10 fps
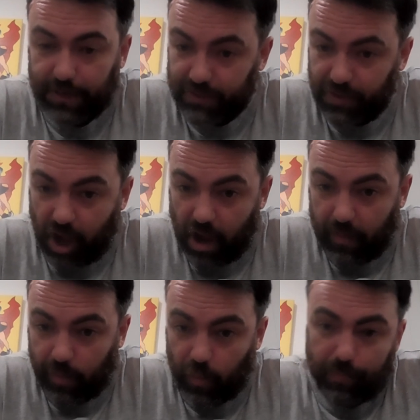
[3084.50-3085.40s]

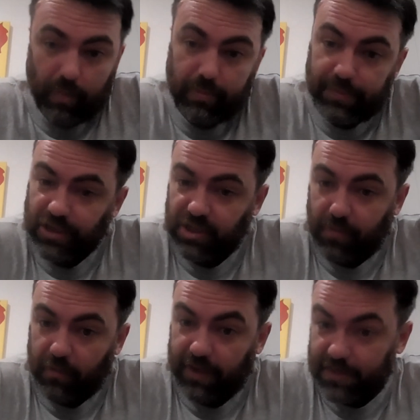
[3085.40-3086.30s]
Undeniable Bobby Bishop
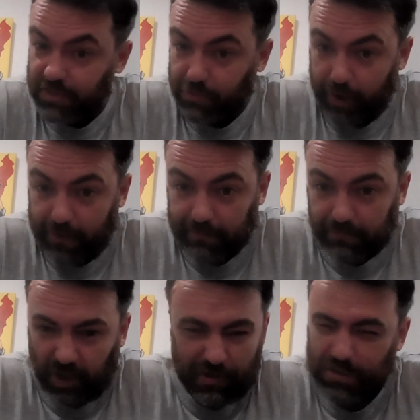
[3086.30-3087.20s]
on Instagram.
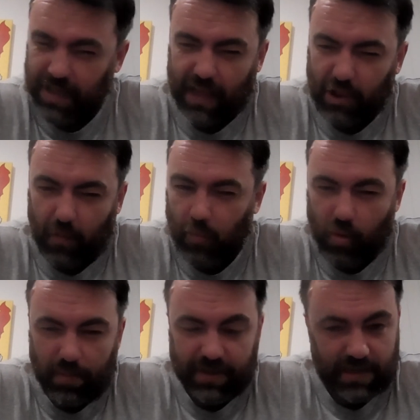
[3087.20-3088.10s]
I use that a lot
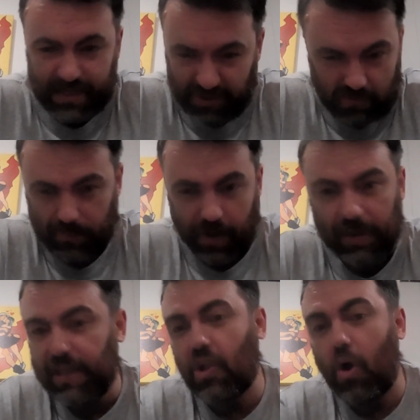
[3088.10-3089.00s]
more because that's
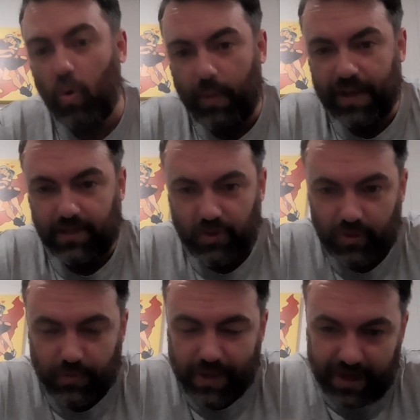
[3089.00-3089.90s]
apparently an old man
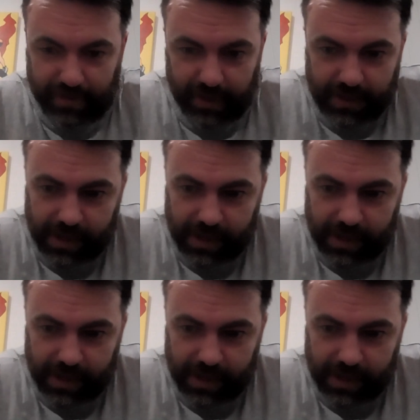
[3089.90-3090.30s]
social media thing